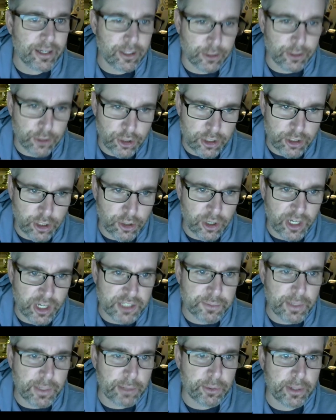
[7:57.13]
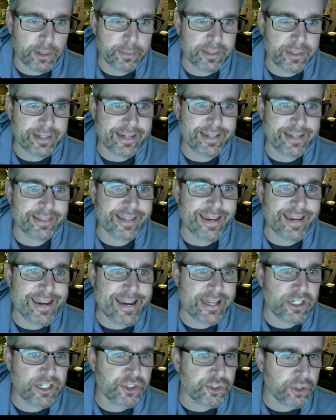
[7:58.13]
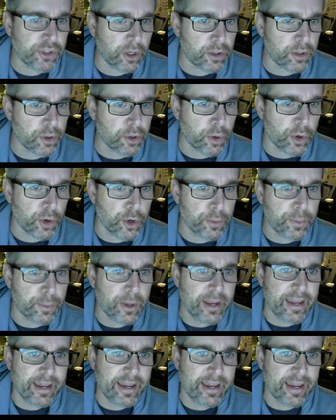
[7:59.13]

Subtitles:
look across my ribbon in the insert group,